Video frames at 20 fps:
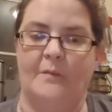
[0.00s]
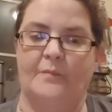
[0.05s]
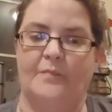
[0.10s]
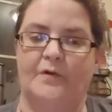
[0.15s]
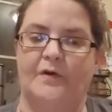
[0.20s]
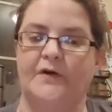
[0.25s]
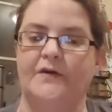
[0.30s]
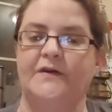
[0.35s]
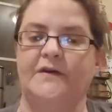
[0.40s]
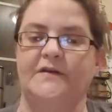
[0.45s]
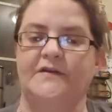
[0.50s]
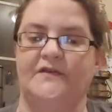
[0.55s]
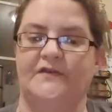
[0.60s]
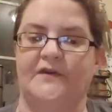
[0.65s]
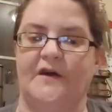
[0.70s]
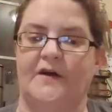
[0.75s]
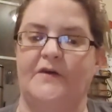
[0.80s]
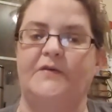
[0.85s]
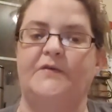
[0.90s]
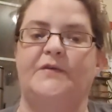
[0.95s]
brilliant
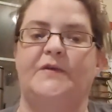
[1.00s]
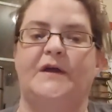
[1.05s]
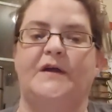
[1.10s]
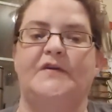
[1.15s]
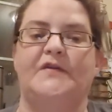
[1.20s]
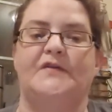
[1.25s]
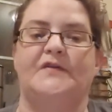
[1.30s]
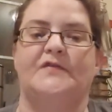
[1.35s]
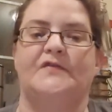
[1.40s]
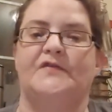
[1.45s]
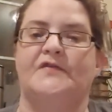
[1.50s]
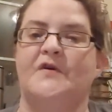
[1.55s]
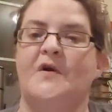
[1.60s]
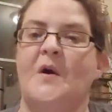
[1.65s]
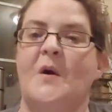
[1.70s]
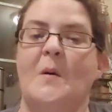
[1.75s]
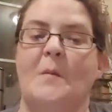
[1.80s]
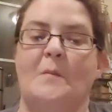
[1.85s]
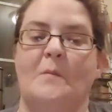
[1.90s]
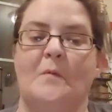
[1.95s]
salutations,
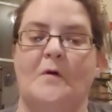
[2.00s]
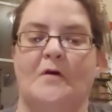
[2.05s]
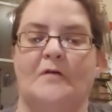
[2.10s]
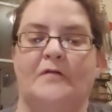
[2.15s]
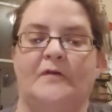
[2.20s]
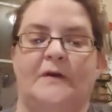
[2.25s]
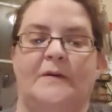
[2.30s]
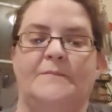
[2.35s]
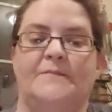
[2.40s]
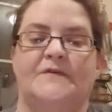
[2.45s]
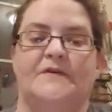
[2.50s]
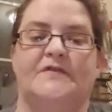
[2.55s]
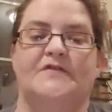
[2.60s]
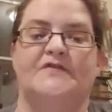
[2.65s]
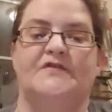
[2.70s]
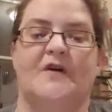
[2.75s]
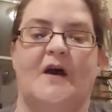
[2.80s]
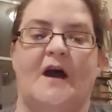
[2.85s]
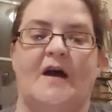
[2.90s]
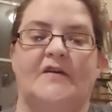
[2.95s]
morphemes,
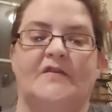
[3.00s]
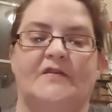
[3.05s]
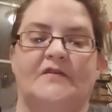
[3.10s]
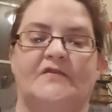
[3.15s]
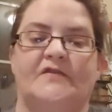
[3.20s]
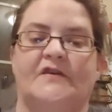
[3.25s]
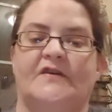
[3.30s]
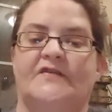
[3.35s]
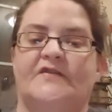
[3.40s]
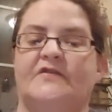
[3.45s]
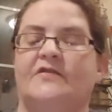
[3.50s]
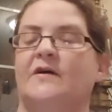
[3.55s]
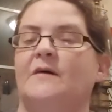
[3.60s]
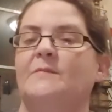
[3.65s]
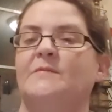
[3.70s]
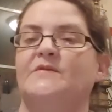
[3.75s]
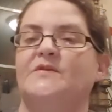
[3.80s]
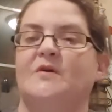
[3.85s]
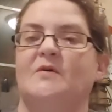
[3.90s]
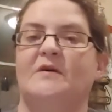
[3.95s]
contractions,
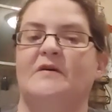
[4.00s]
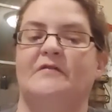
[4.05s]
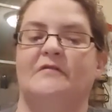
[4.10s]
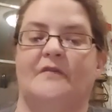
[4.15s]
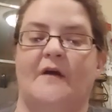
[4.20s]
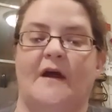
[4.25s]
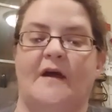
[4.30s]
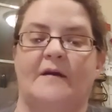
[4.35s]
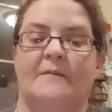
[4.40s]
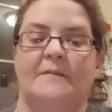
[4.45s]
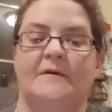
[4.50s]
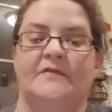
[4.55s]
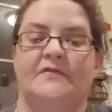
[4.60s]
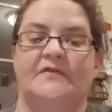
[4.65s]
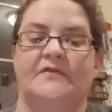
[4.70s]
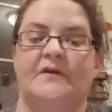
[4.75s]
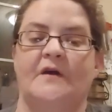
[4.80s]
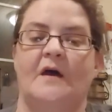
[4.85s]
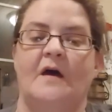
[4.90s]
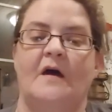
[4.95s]
exclamatory
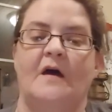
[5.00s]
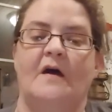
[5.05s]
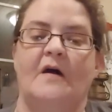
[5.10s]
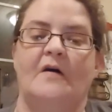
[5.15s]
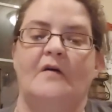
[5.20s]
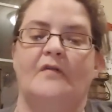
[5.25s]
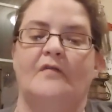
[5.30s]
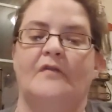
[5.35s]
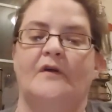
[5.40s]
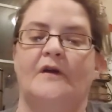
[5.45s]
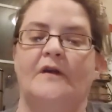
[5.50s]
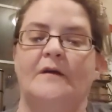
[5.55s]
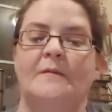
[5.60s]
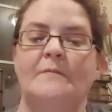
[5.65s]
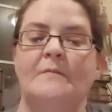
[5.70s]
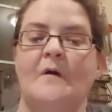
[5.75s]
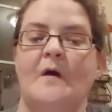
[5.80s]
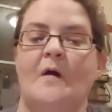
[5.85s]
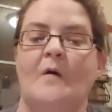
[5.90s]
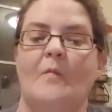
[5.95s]
fragments,
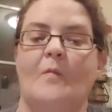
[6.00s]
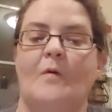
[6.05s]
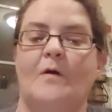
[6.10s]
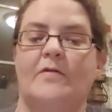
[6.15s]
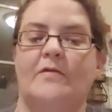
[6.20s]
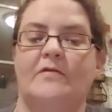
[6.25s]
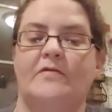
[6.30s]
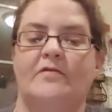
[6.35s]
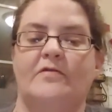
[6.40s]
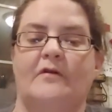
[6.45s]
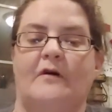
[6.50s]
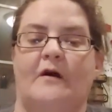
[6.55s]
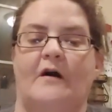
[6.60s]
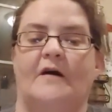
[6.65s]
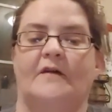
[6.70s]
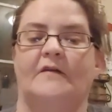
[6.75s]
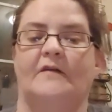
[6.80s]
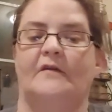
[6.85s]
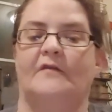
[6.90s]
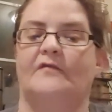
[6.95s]
freedom within
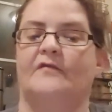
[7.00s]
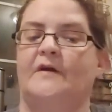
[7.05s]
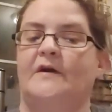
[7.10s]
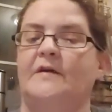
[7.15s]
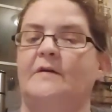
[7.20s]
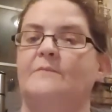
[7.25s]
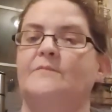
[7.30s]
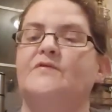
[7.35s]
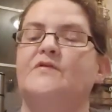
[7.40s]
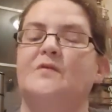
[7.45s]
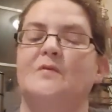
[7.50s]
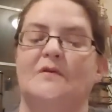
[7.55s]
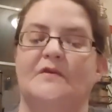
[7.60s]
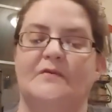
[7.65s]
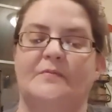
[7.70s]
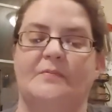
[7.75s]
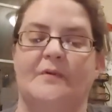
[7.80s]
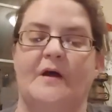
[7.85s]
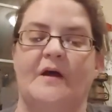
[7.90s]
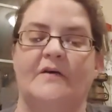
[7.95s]
thought, freedom to
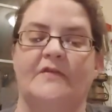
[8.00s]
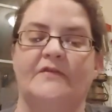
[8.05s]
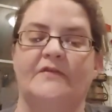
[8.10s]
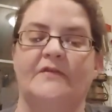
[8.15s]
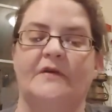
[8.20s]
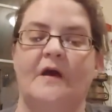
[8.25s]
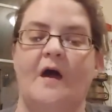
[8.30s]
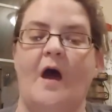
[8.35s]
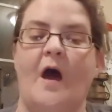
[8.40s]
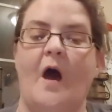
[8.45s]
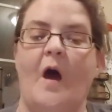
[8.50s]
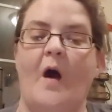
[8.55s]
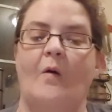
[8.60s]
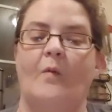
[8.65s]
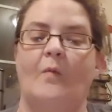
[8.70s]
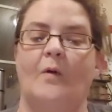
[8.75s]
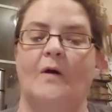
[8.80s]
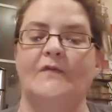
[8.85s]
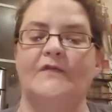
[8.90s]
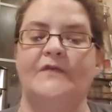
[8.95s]
express.
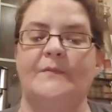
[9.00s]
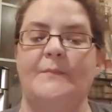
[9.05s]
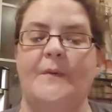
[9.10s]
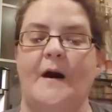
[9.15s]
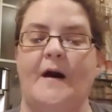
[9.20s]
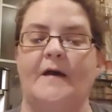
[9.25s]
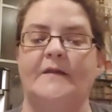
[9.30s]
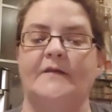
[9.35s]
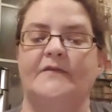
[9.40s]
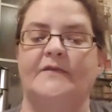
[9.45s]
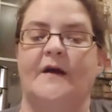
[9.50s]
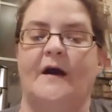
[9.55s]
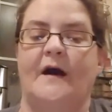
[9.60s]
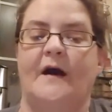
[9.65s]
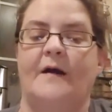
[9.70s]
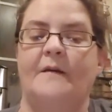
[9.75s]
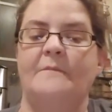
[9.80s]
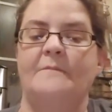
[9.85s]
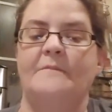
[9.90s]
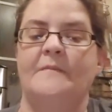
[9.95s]
Once upon a
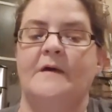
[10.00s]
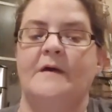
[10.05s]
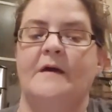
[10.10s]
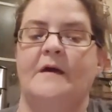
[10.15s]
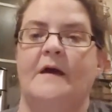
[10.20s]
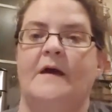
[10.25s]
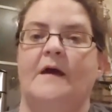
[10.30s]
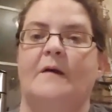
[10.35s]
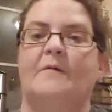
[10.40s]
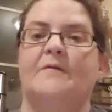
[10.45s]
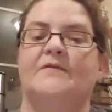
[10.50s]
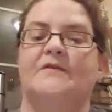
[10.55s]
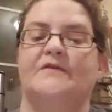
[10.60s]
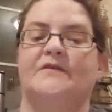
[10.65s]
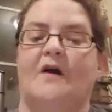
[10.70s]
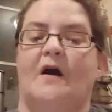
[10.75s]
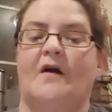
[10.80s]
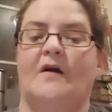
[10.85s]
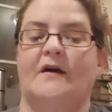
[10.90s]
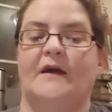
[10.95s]
time, it was a
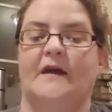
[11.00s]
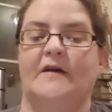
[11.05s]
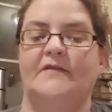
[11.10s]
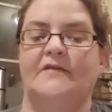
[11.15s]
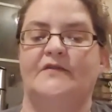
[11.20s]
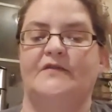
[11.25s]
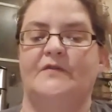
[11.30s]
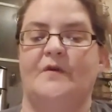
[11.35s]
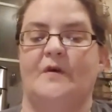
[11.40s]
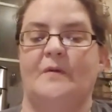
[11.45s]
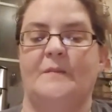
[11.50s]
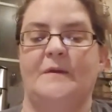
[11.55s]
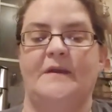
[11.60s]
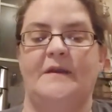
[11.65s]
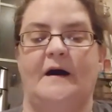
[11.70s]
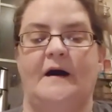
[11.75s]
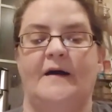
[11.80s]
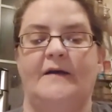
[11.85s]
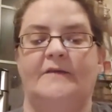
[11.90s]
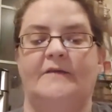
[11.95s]
dark and stormy
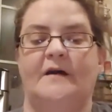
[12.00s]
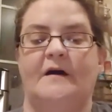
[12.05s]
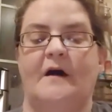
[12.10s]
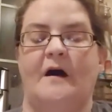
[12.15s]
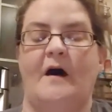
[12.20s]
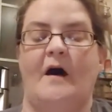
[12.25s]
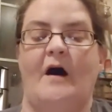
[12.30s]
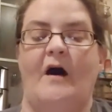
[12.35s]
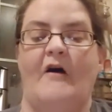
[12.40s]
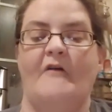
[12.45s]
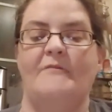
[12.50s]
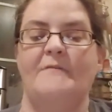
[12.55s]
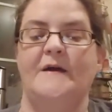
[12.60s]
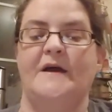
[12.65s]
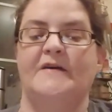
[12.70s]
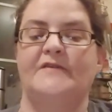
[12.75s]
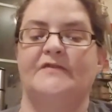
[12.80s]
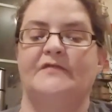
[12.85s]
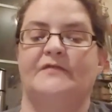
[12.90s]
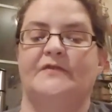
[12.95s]
night of
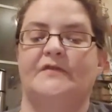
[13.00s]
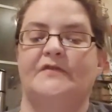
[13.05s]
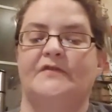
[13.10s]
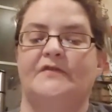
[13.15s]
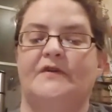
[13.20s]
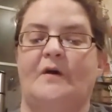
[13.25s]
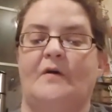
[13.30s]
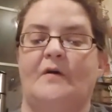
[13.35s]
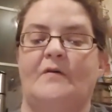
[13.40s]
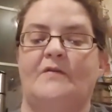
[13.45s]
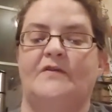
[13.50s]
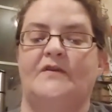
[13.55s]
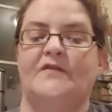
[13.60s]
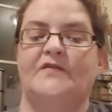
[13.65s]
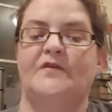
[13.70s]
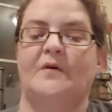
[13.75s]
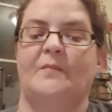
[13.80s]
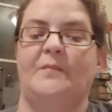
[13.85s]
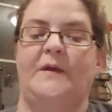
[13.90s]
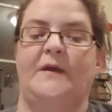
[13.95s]
man's first
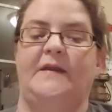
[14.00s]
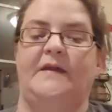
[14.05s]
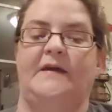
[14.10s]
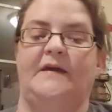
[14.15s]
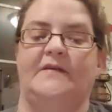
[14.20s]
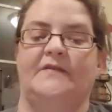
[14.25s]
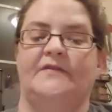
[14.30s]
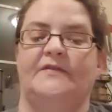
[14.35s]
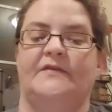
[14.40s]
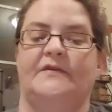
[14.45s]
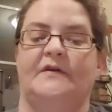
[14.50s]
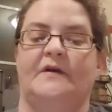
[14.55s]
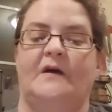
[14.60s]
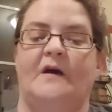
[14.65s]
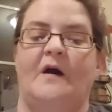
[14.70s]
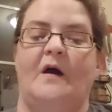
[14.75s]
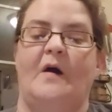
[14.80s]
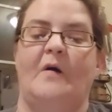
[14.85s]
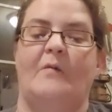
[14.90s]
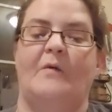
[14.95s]
disobedience.
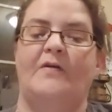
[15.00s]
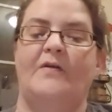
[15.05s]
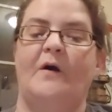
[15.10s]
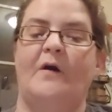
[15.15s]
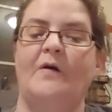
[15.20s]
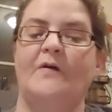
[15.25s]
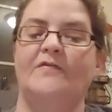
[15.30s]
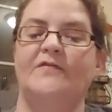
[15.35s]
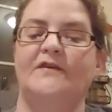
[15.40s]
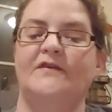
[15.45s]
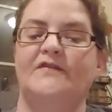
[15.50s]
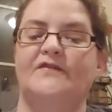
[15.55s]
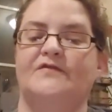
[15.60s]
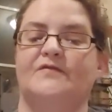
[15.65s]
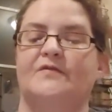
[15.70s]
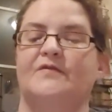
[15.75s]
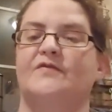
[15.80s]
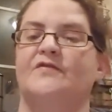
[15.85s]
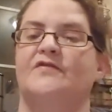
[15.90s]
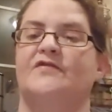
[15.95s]
We'd hold these
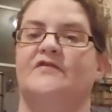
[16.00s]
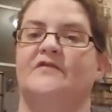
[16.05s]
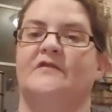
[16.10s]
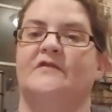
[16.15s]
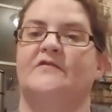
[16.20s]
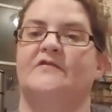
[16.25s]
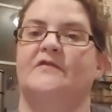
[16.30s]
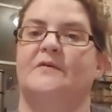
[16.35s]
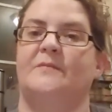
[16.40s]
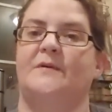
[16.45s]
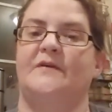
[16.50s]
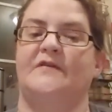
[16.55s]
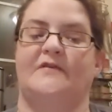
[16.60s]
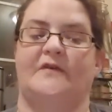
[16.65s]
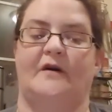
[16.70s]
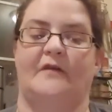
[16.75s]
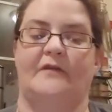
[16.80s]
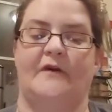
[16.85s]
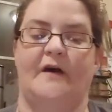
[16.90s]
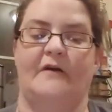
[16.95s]
truths to be
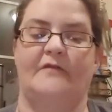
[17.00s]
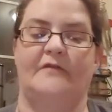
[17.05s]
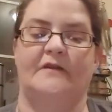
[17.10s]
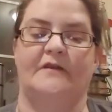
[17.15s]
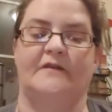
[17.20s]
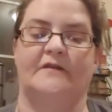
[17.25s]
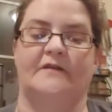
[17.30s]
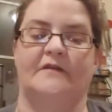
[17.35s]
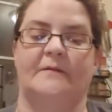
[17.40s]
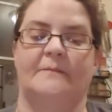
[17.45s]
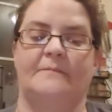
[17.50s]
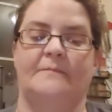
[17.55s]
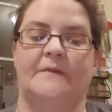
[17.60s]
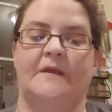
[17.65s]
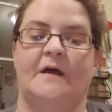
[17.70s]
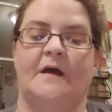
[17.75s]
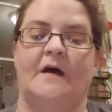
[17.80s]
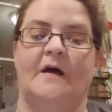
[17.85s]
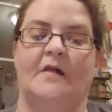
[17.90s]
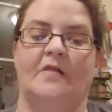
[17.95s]
self-evident.
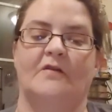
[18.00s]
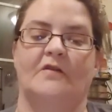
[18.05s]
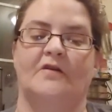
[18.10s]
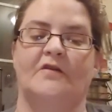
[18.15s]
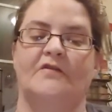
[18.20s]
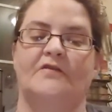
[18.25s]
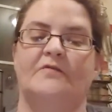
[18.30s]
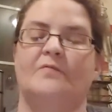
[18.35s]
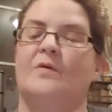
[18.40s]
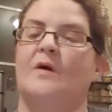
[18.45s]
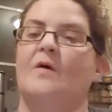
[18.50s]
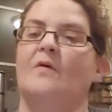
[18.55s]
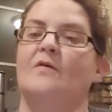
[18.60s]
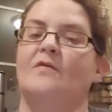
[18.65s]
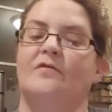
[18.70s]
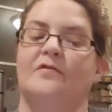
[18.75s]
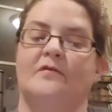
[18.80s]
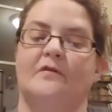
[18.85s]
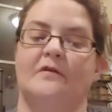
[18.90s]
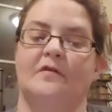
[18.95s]
Learned
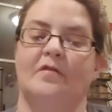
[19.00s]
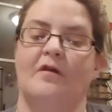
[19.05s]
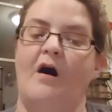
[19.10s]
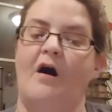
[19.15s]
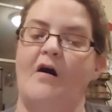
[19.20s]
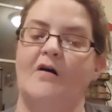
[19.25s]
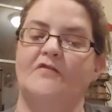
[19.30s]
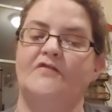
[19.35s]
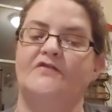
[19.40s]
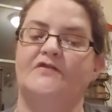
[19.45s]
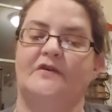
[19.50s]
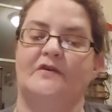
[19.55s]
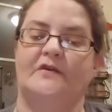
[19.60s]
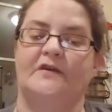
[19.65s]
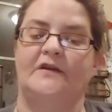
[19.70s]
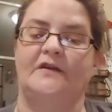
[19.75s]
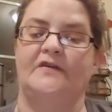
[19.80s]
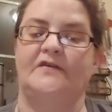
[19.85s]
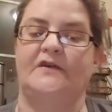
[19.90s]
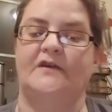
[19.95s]
growth, long
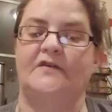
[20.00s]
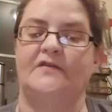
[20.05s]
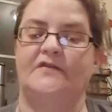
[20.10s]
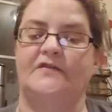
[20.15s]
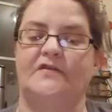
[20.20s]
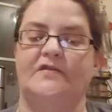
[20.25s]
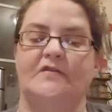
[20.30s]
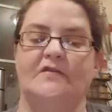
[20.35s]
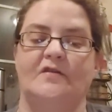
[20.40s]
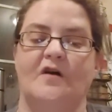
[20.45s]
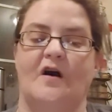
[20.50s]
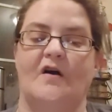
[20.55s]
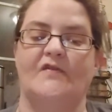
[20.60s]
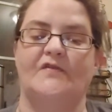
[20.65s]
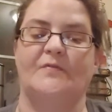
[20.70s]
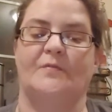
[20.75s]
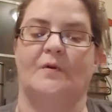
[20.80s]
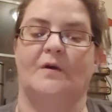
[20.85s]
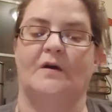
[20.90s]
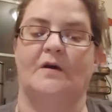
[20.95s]
journeys into the
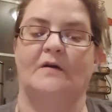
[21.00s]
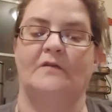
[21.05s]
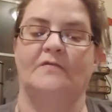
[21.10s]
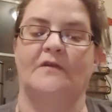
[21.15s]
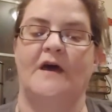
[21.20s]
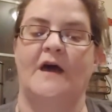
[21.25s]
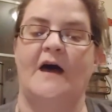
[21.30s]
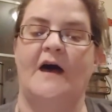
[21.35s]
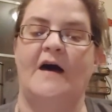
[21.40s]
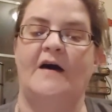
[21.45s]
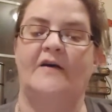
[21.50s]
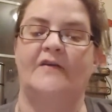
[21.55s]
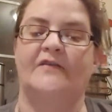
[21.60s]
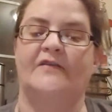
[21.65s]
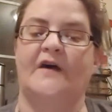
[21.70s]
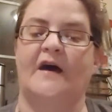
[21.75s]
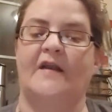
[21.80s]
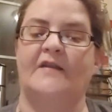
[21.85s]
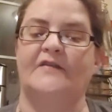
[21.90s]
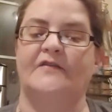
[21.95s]
lost world,
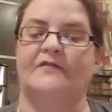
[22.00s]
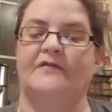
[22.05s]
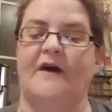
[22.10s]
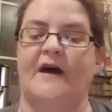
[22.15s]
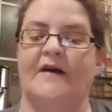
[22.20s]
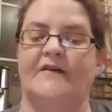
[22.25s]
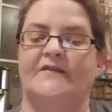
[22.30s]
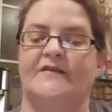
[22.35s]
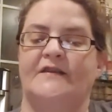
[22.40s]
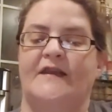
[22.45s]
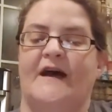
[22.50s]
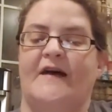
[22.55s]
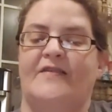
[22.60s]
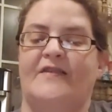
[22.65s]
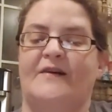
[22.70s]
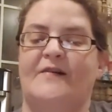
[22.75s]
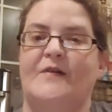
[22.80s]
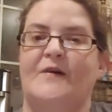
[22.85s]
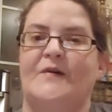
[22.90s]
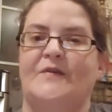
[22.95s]
satisfaction at
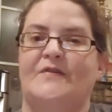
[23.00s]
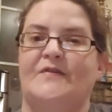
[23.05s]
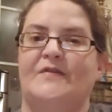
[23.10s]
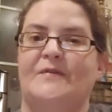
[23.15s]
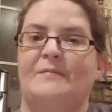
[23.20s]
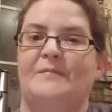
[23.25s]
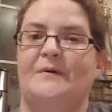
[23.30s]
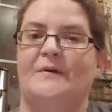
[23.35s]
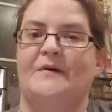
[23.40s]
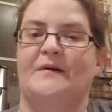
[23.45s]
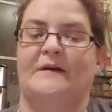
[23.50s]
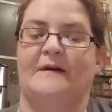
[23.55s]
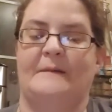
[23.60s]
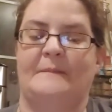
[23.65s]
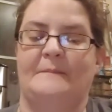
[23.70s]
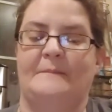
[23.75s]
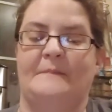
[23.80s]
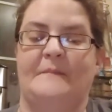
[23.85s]
the close of the book,